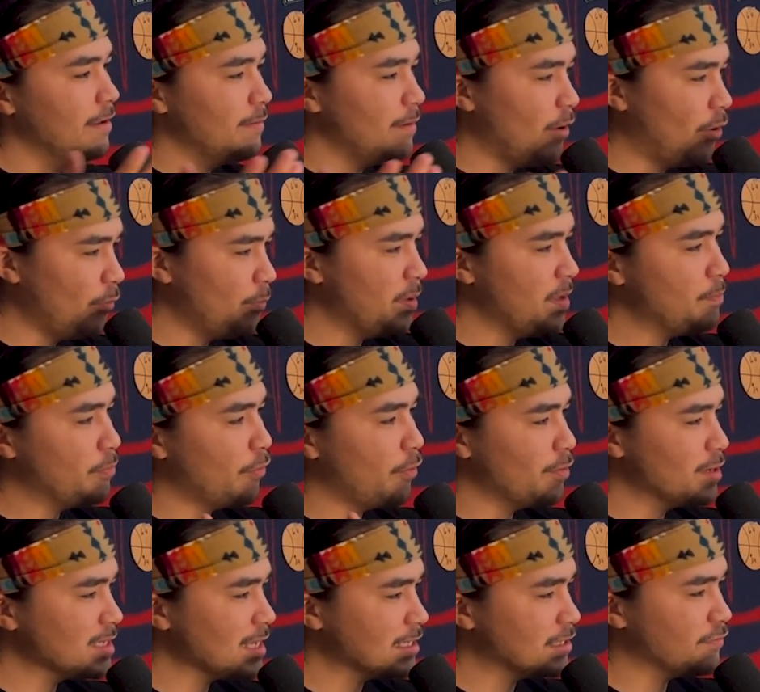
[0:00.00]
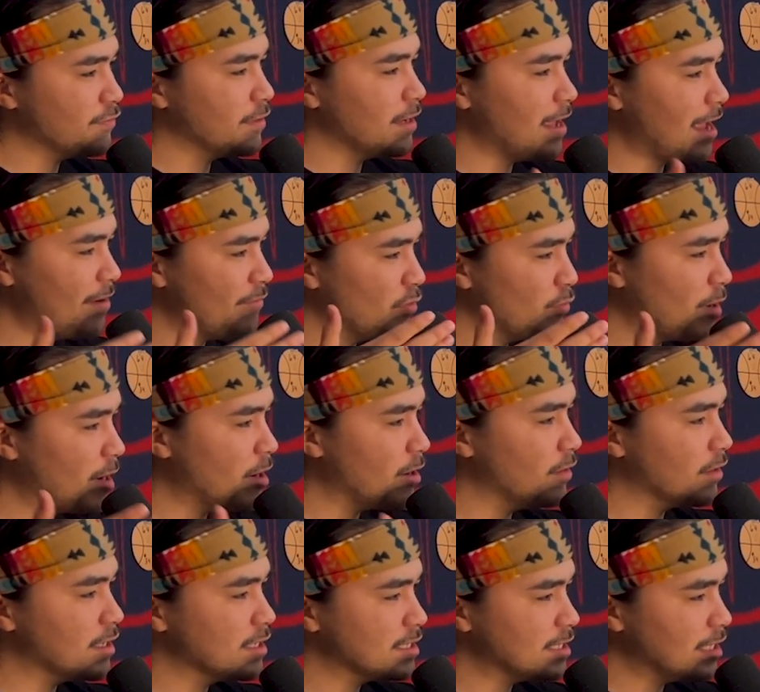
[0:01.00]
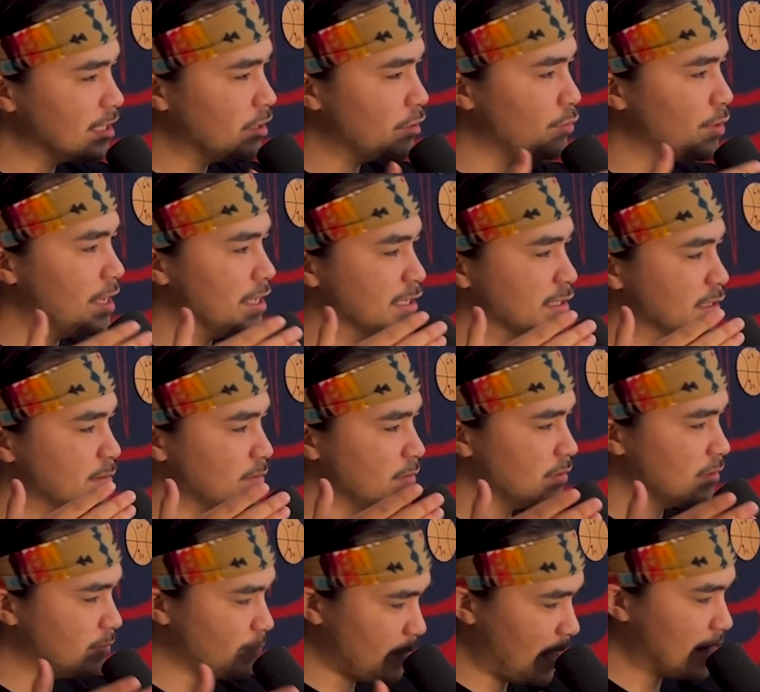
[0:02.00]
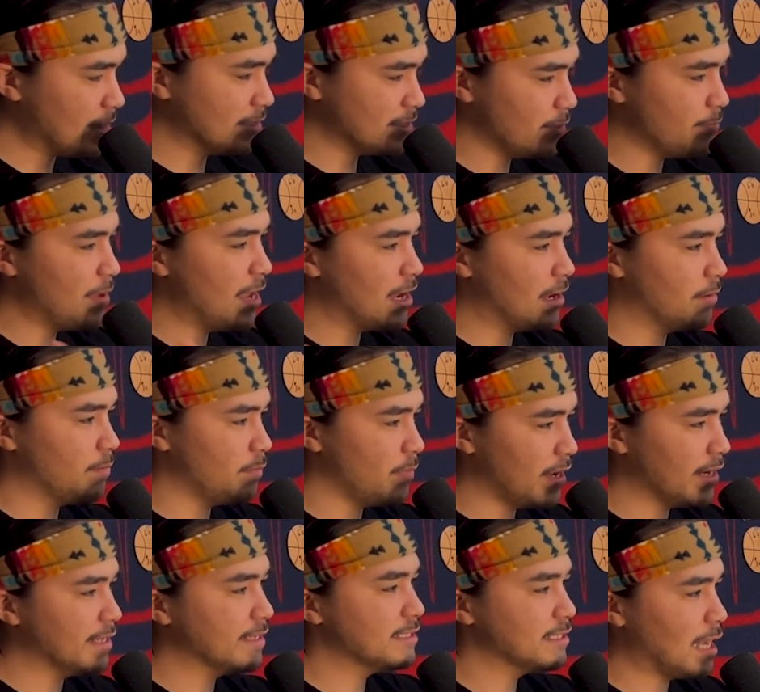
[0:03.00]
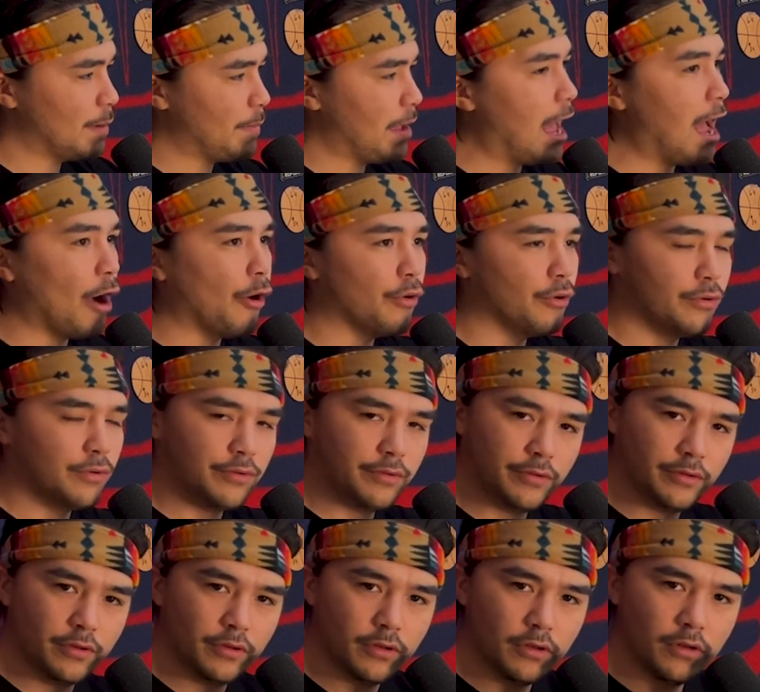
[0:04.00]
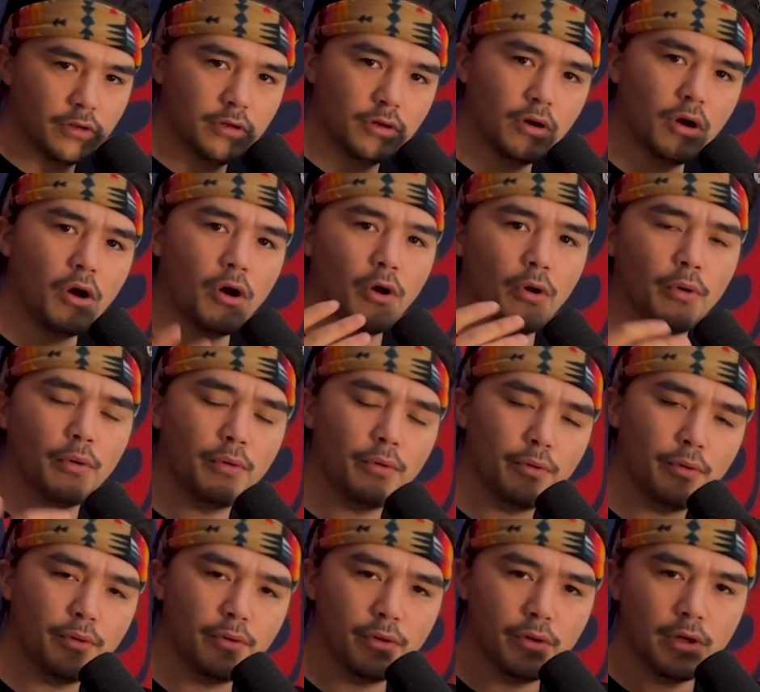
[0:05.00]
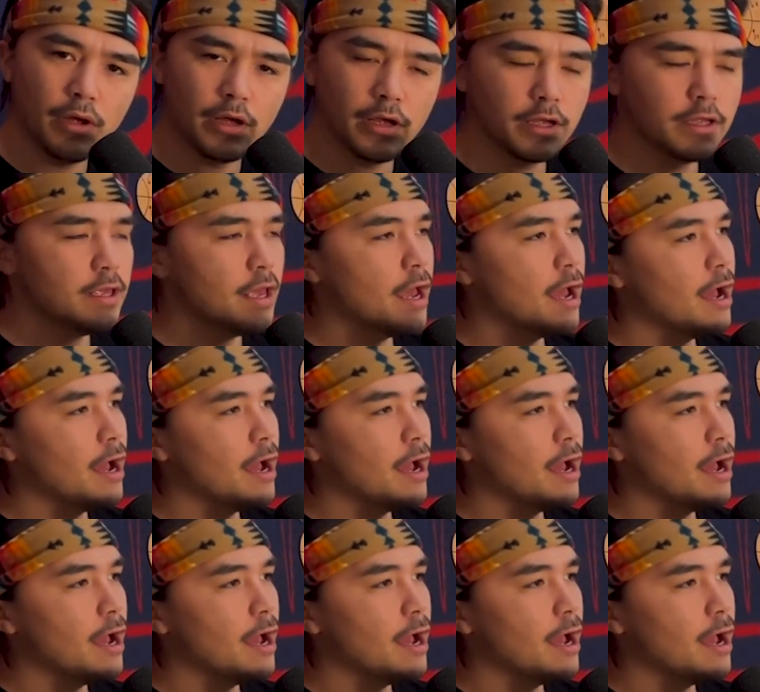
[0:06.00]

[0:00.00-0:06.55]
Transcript: people always like to forget. Everywhere in the casino is meant to make money somehow. Oh, yeah, I